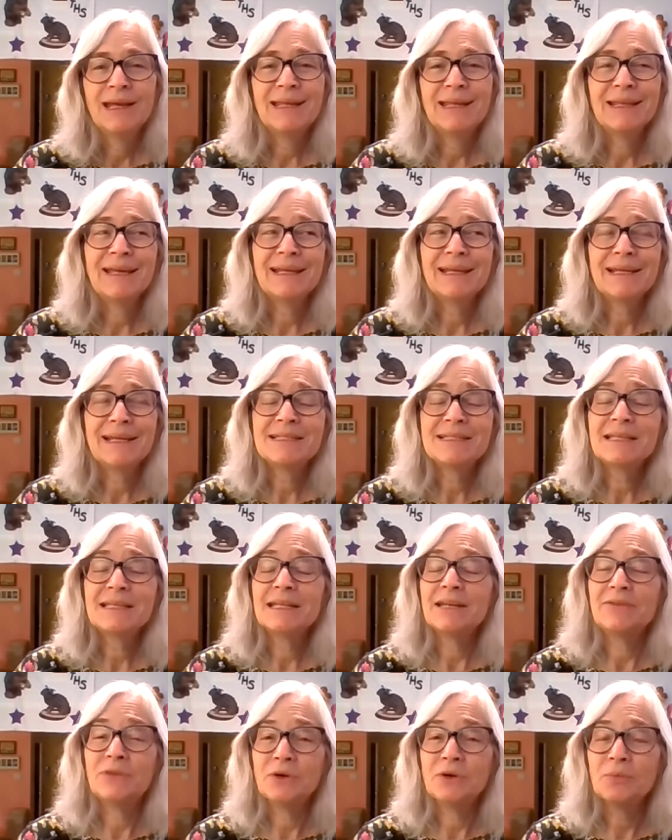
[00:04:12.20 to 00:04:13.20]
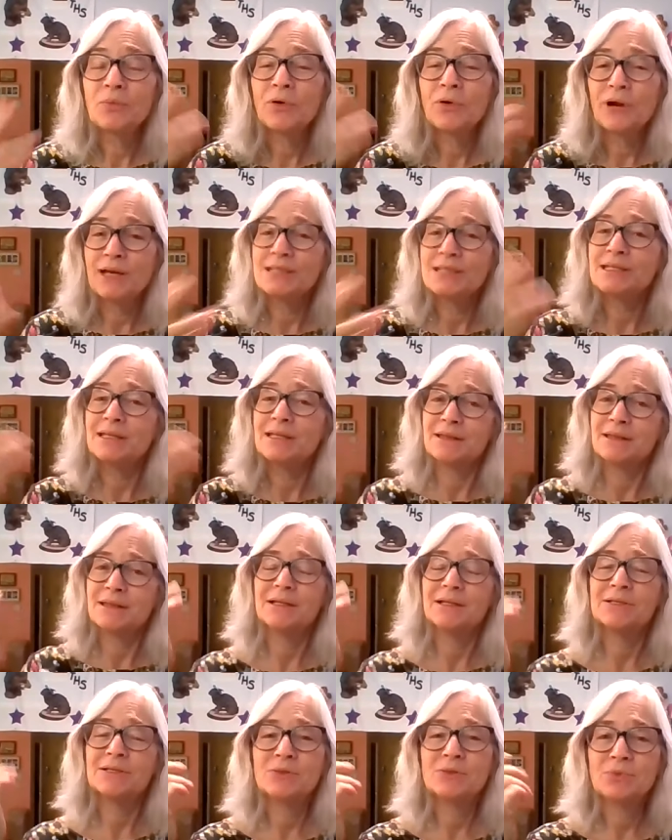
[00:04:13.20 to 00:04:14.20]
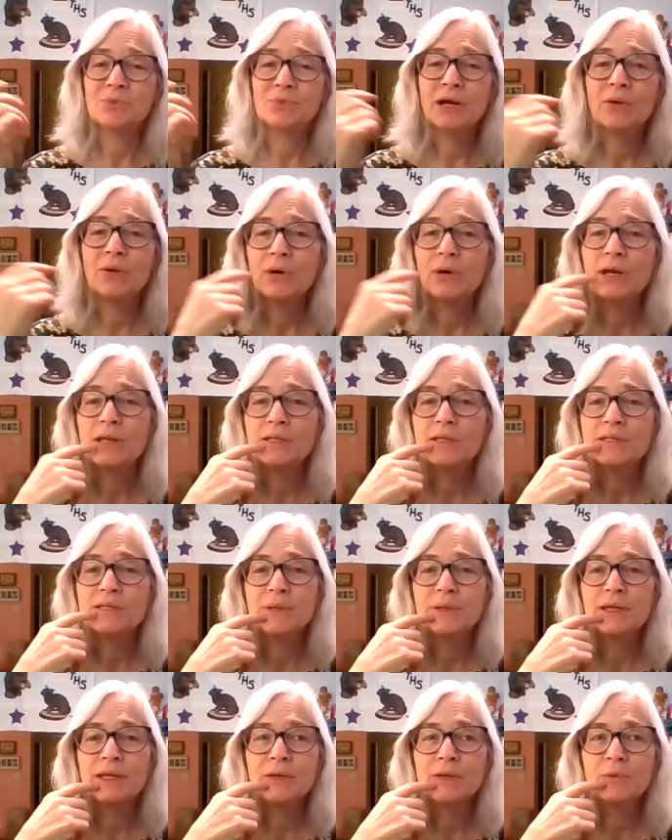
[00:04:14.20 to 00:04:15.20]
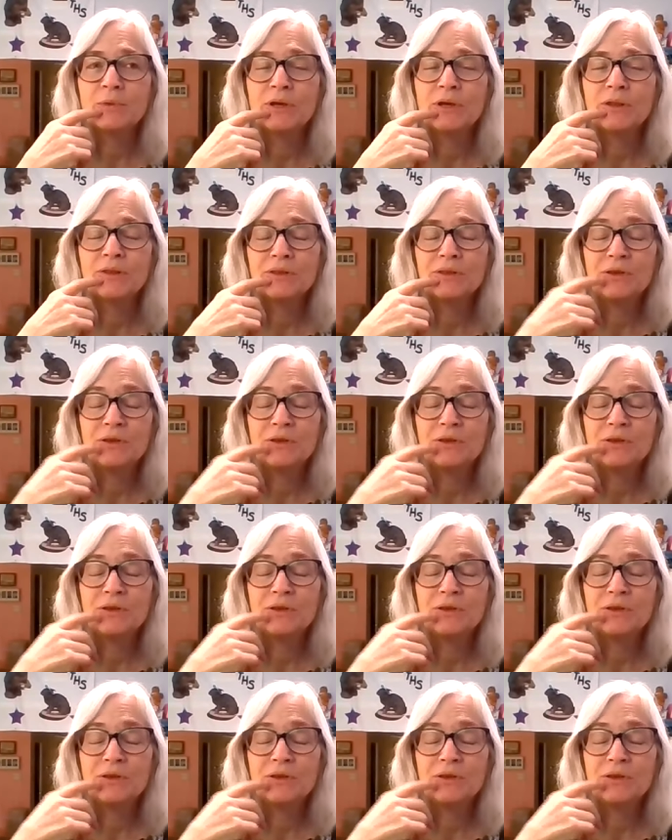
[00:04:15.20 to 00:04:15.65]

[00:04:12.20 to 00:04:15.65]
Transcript: And like I said, if you're pricing things the right way to begin with,